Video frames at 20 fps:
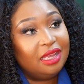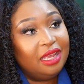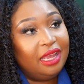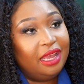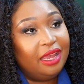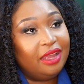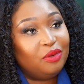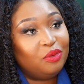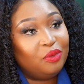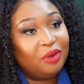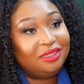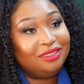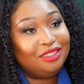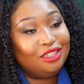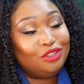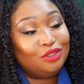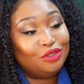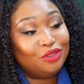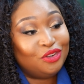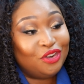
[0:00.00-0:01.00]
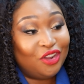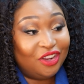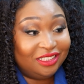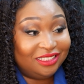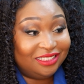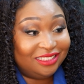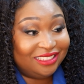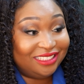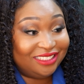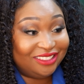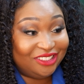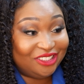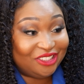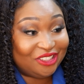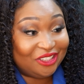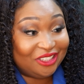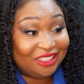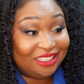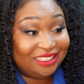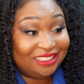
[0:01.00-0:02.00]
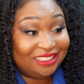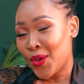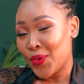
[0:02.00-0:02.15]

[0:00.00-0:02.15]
And what did you not enjoy?